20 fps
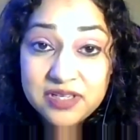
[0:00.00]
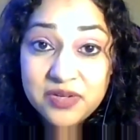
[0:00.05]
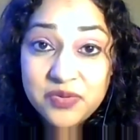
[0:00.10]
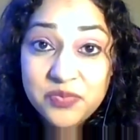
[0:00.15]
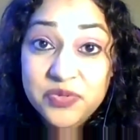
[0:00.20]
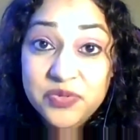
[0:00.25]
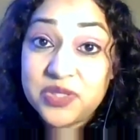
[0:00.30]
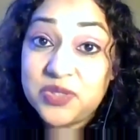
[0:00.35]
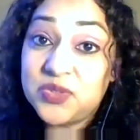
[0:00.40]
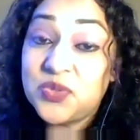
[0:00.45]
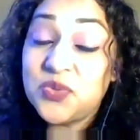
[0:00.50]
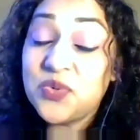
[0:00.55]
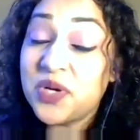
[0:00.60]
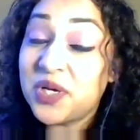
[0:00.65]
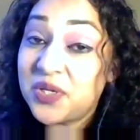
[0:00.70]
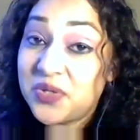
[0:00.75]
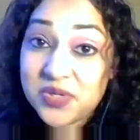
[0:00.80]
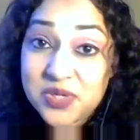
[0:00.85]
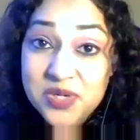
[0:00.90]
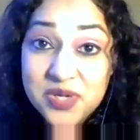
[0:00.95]
with the
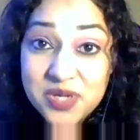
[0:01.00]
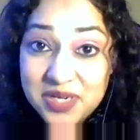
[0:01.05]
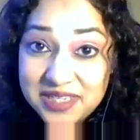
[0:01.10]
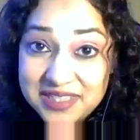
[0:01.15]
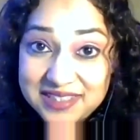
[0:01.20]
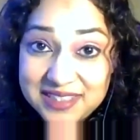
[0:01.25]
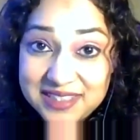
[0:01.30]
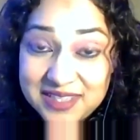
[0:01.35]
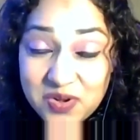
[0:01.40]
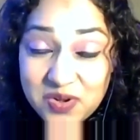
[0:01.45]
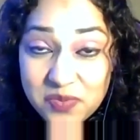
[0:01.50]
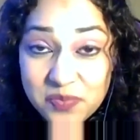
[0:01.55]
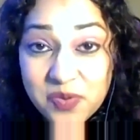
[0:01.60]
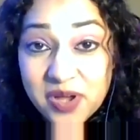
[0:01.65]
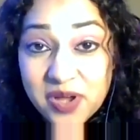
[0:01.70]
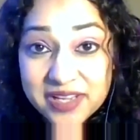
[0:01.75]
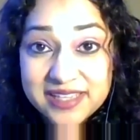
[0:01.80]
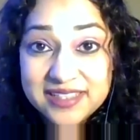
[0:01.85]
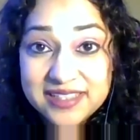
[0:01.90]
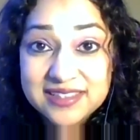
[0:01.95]
$200 in your
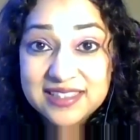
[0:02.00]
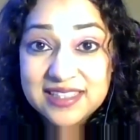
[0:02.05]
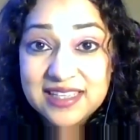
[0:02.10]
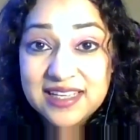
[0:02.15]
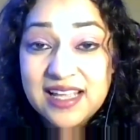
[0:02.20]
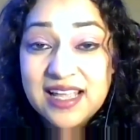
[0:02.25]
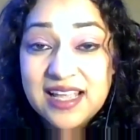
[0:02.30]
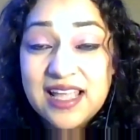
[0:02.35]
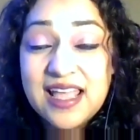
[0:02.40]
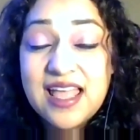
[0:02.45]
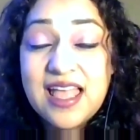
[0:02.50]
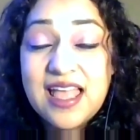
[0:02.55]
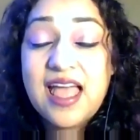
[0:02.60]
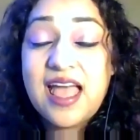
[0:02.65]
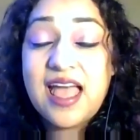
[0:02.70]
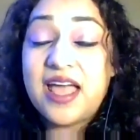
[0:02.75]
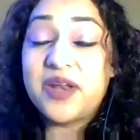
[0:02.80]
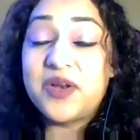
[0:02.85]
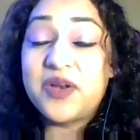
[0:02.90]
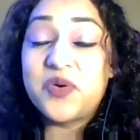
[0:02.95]
pocket
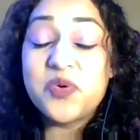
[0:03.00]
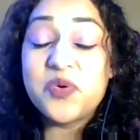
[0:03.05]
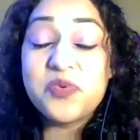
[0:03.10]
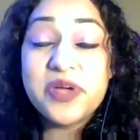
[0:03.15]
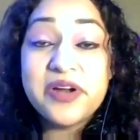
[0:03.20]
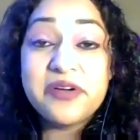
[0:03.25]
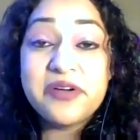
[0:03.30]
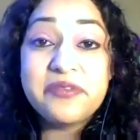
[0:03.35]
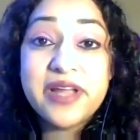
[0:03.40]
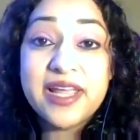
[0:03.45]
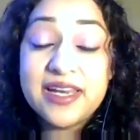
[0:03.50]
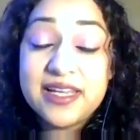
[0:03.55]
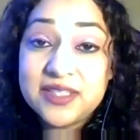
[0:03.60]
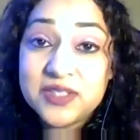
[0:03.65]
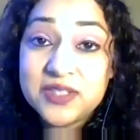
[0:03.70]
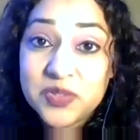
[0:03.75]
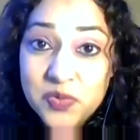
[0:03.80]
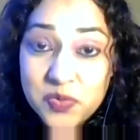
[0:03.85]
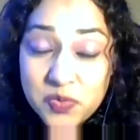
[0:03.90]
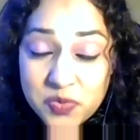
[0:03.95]
and nowhere really
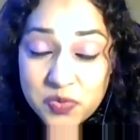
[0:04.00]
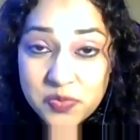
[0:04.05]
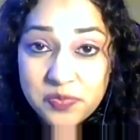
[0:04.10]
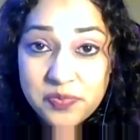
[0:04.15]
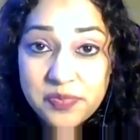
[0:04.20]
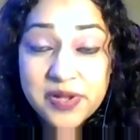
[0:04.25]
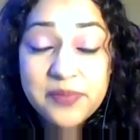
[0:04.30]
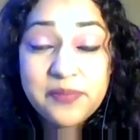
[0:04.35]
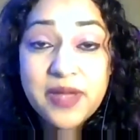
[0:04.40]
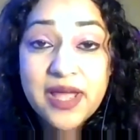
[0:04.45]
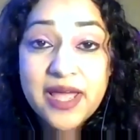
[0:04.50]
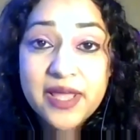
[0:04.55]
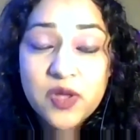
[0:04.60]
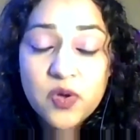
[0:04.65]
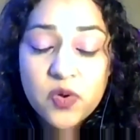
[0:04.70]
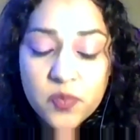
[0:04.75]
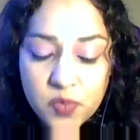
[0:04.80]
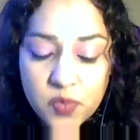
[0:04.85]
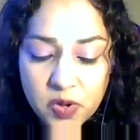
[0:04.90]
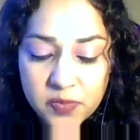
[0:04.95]
to go but by
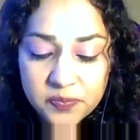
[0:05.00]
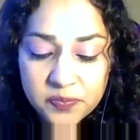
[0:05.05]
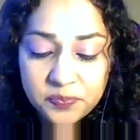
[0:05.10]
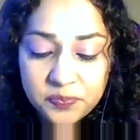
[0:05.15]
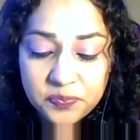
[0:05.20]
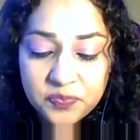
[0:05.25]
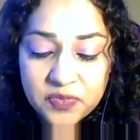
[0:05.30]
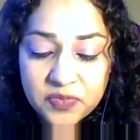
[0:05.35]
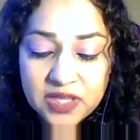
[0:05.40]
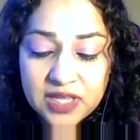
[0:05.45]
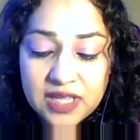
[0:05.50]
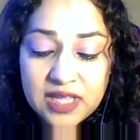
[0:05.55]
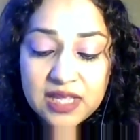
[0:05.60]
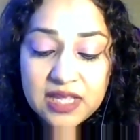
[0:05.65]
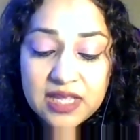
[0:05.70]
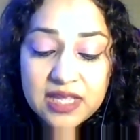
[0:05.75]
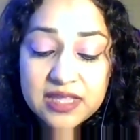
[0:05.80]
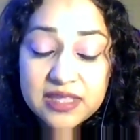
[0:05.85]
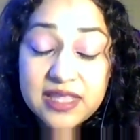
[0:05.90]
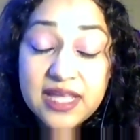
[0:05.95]
your mom,
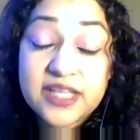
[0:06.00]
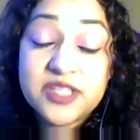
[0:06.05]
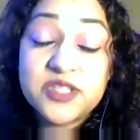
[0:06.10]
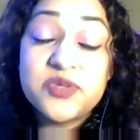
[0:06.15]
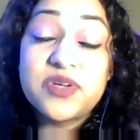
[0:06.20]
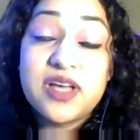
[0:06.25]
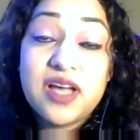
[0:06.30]
that you